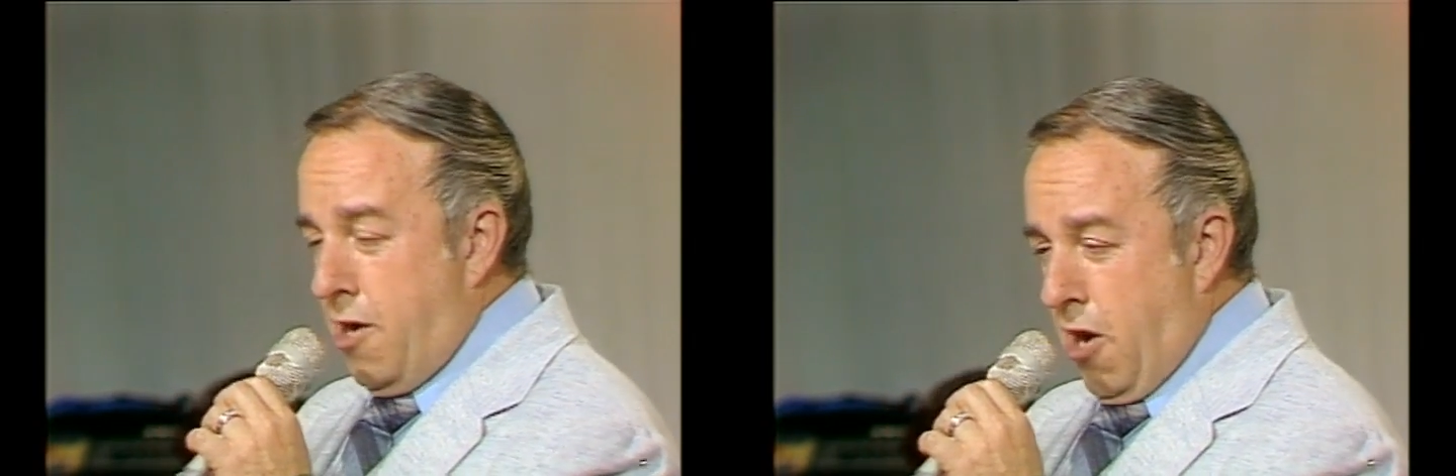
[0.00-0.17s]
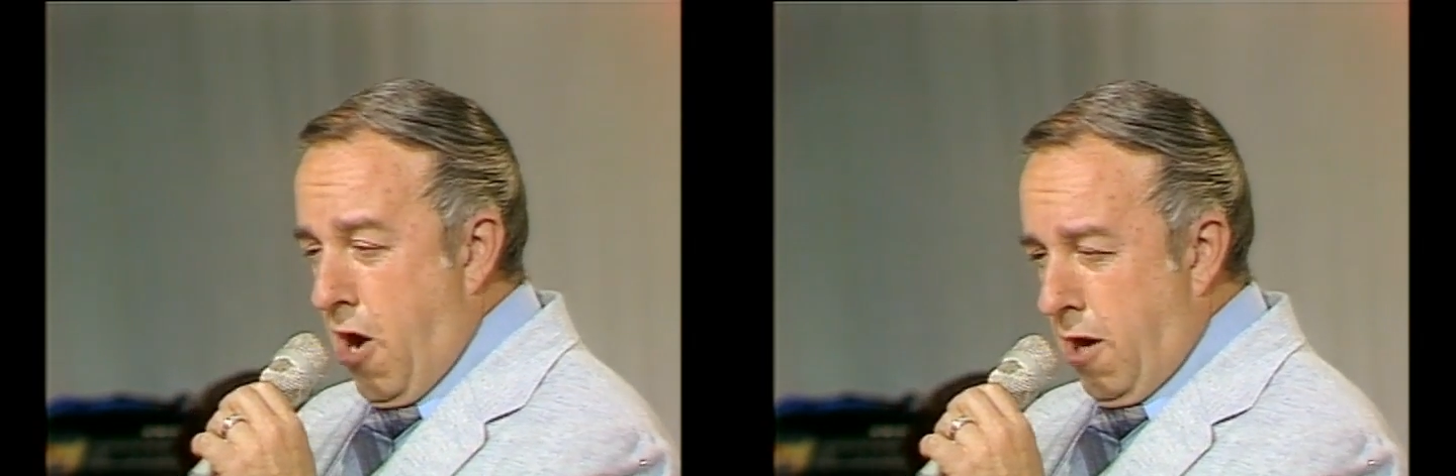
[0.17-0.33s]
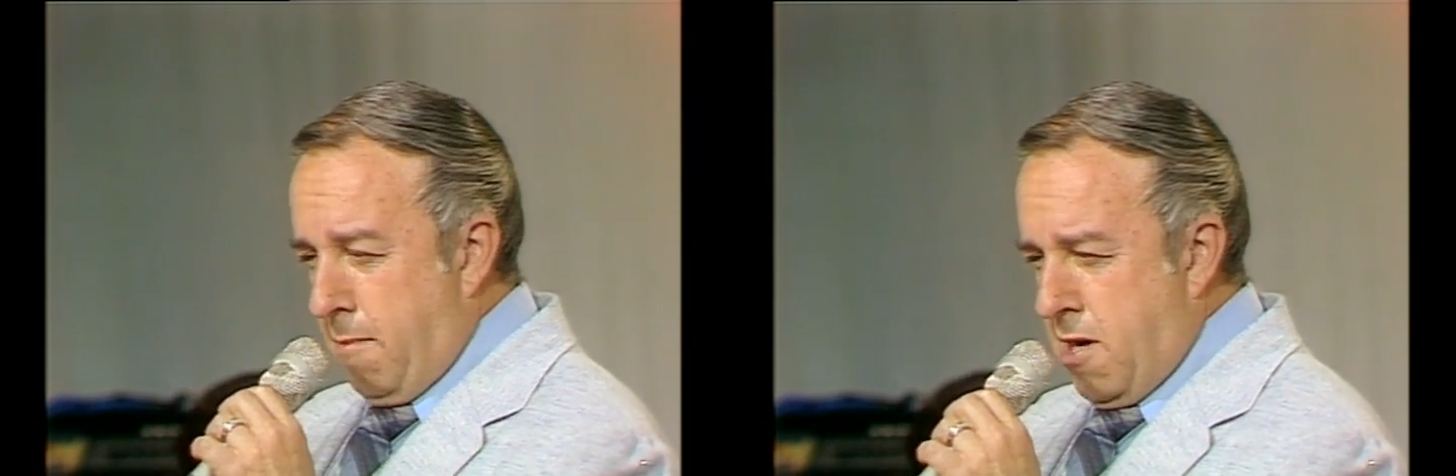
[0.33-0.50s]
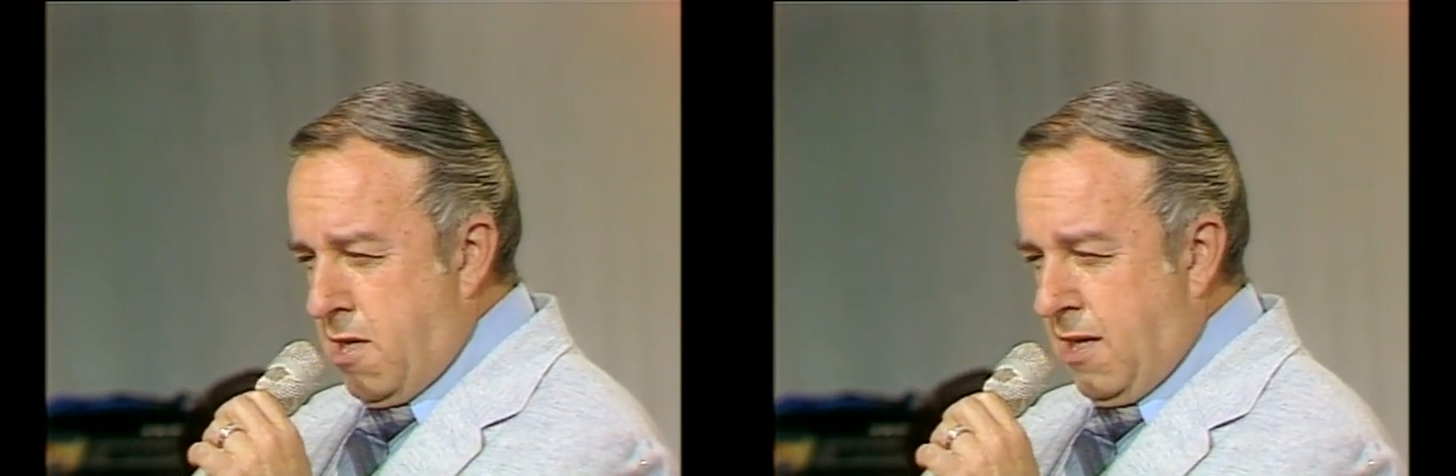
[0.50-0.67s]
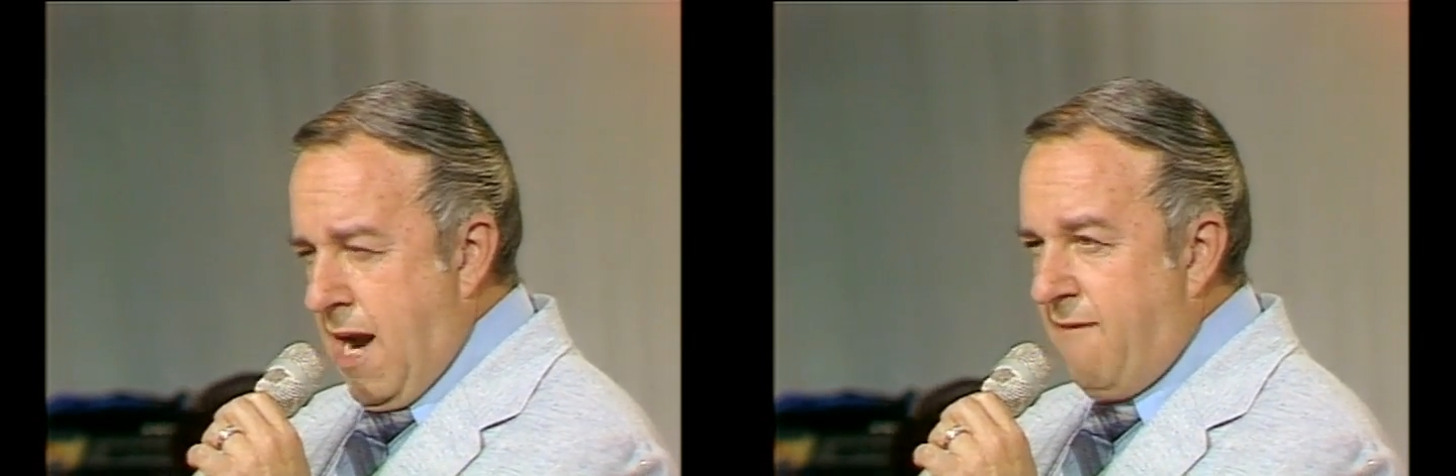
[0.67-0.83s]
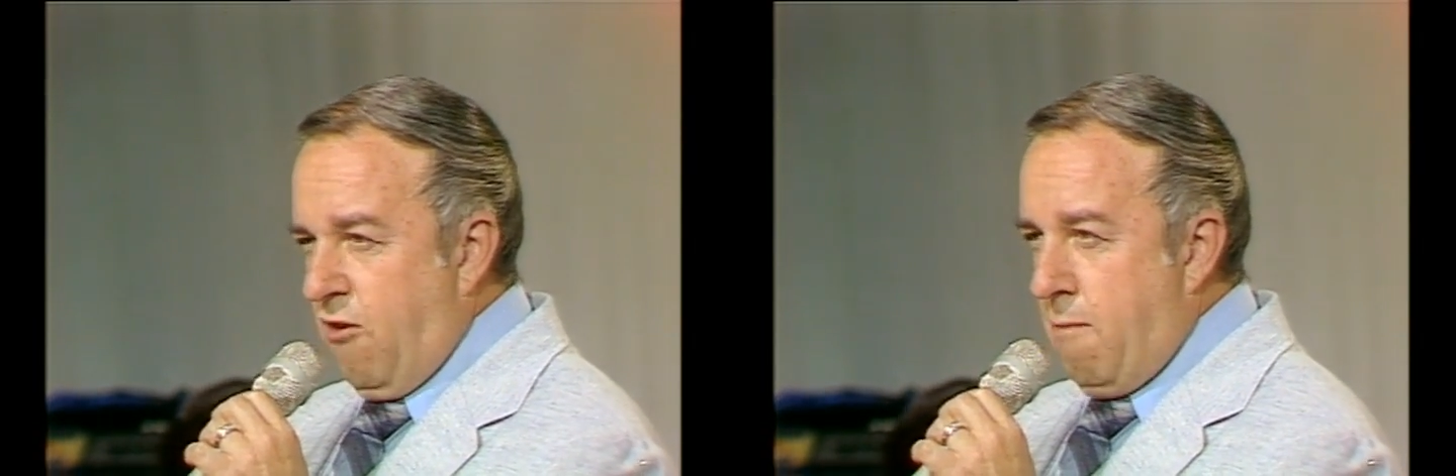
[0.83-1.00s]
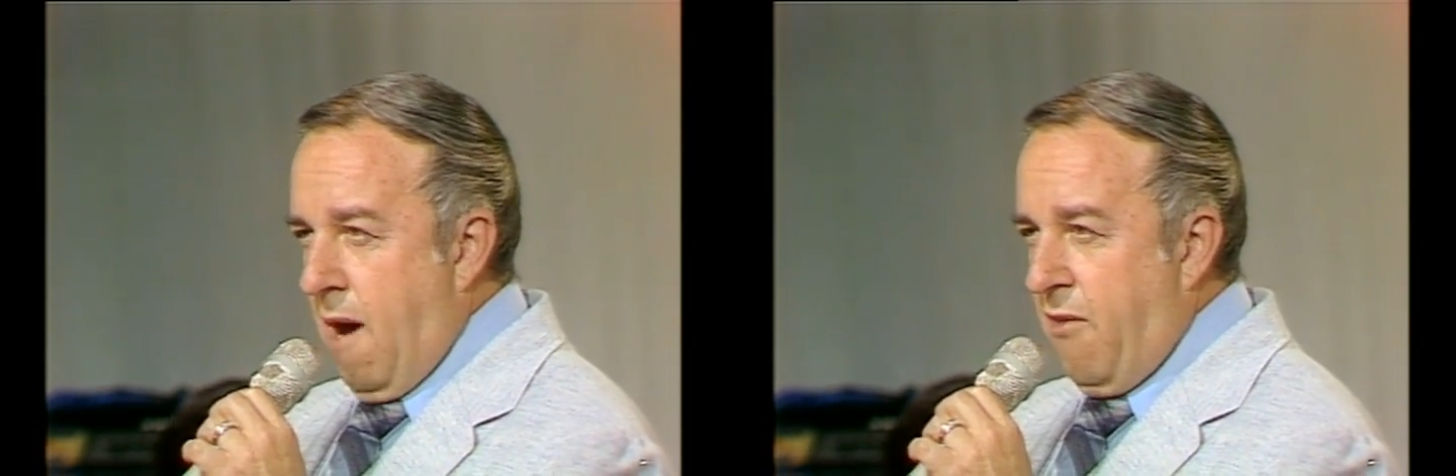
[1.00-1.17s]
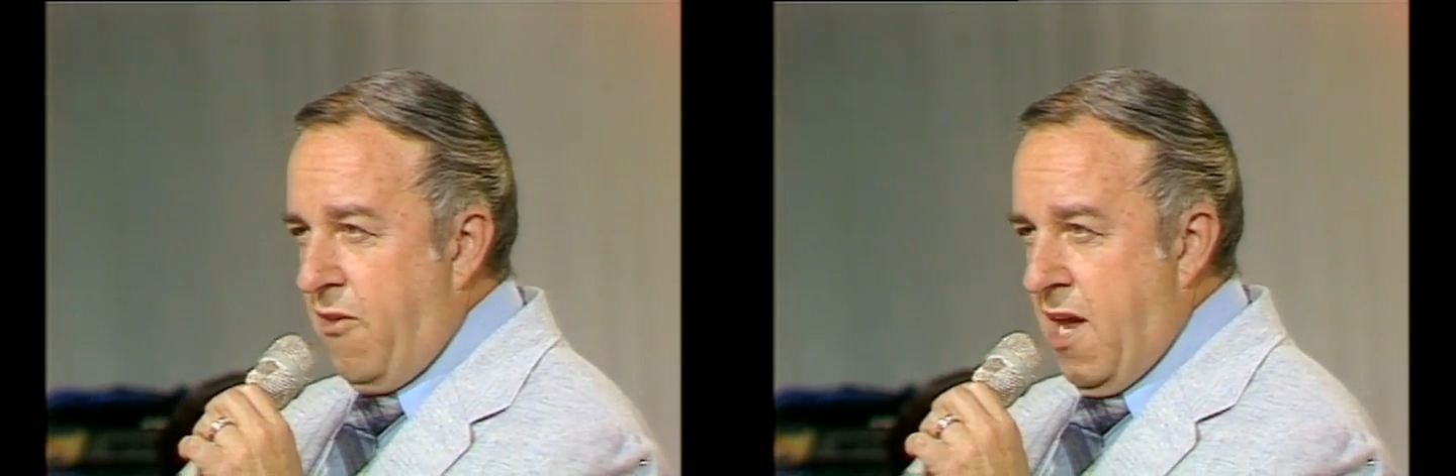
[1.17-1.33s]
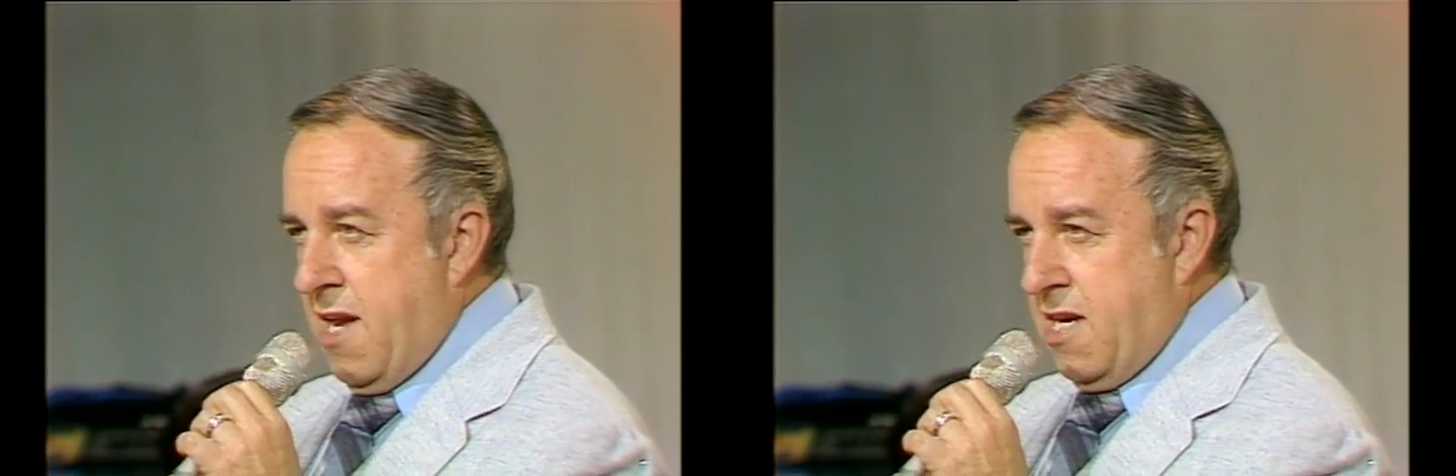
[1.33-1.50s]
You gotta be so careful
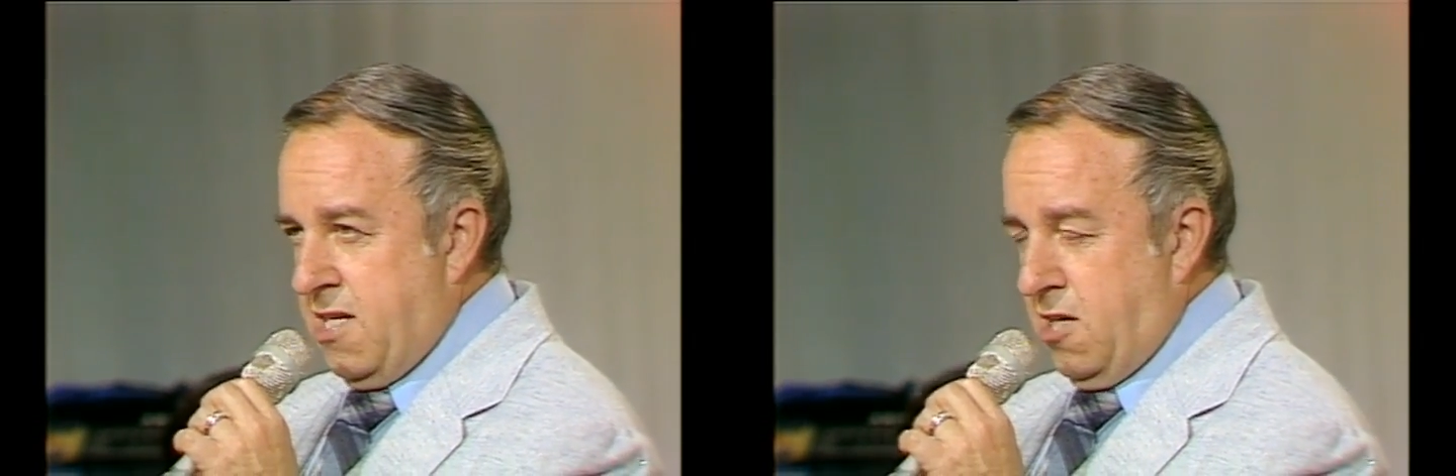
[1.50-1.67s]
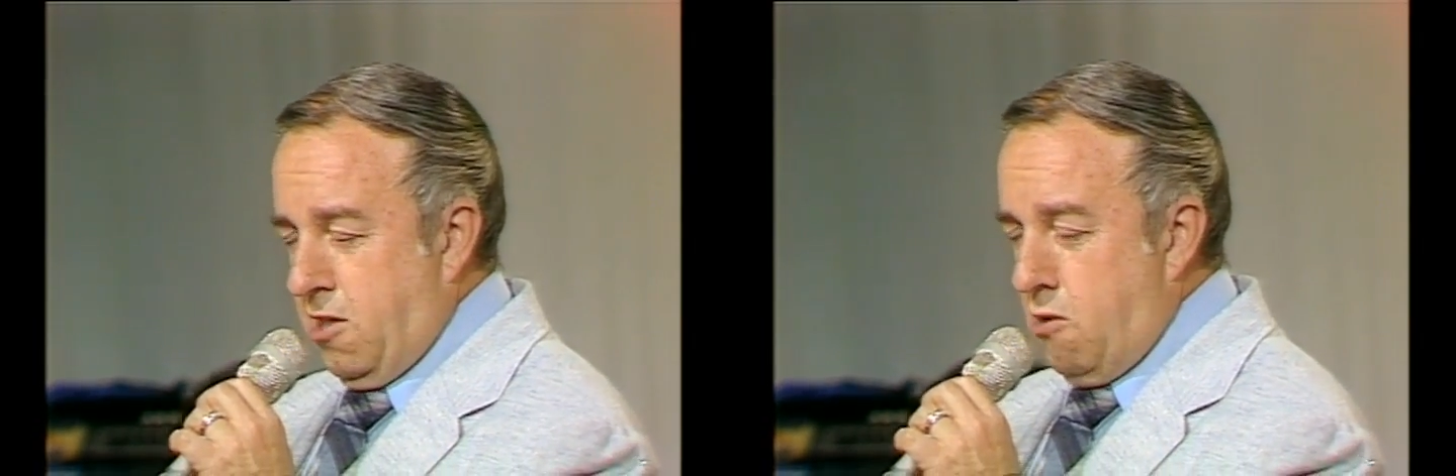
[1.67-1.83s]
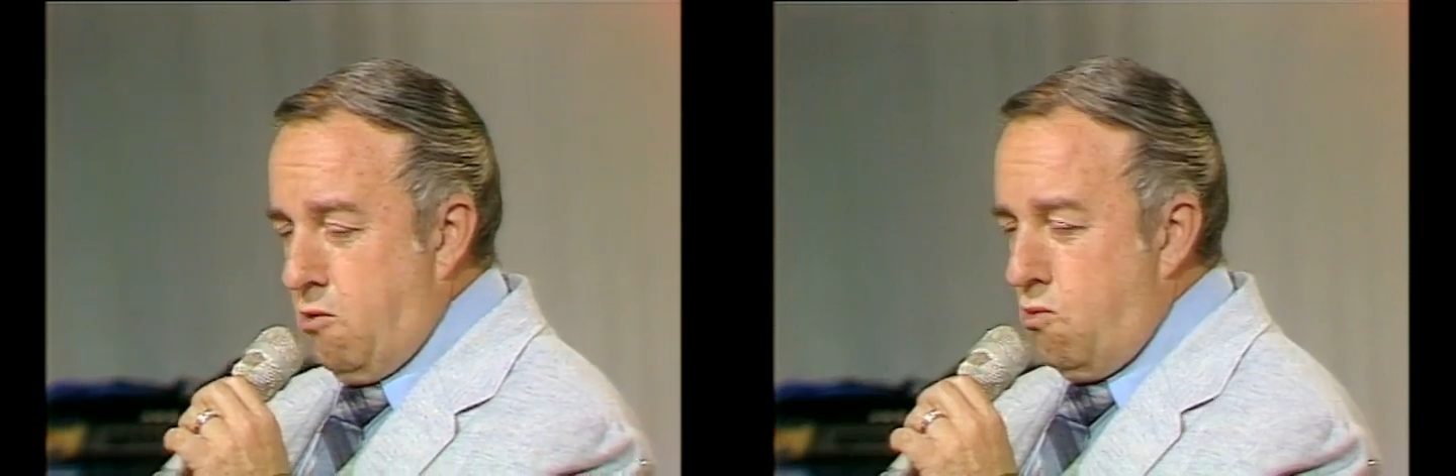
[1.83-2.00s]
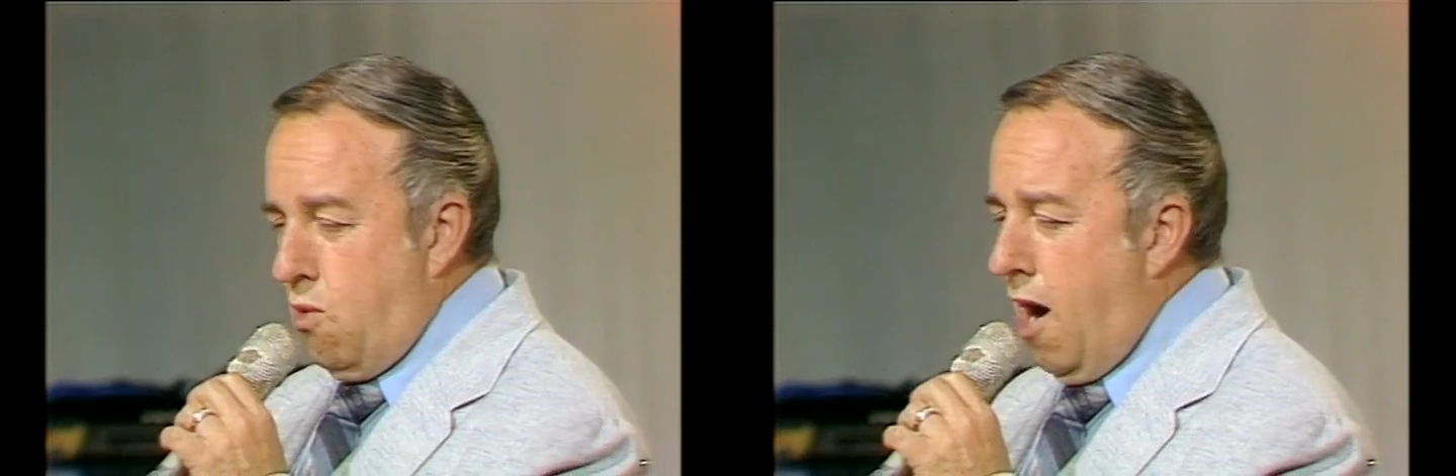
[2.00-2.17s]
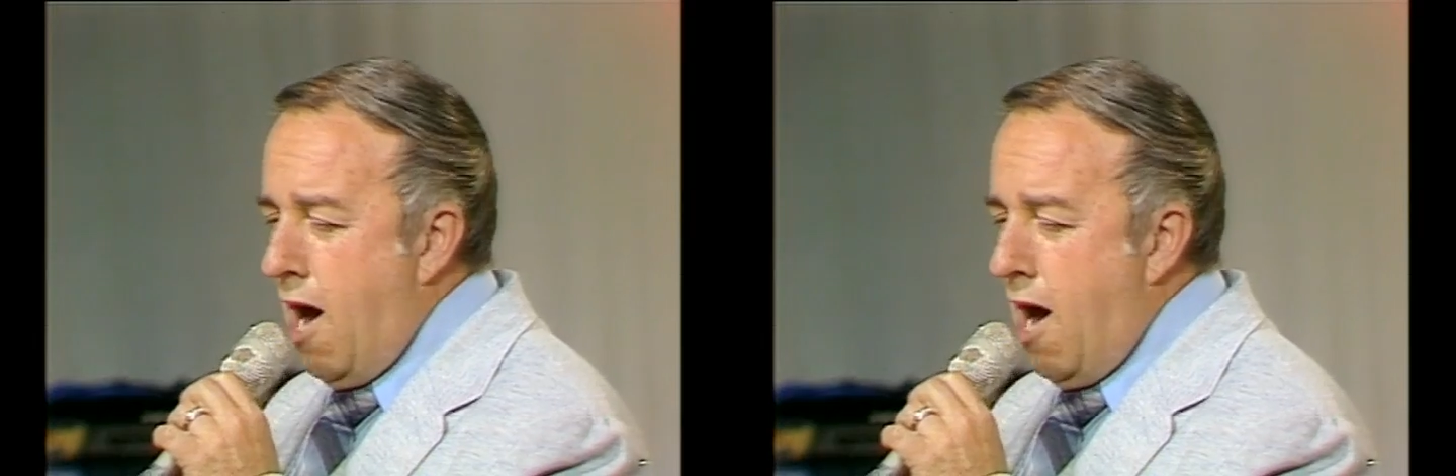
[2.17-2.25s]
about the things you do.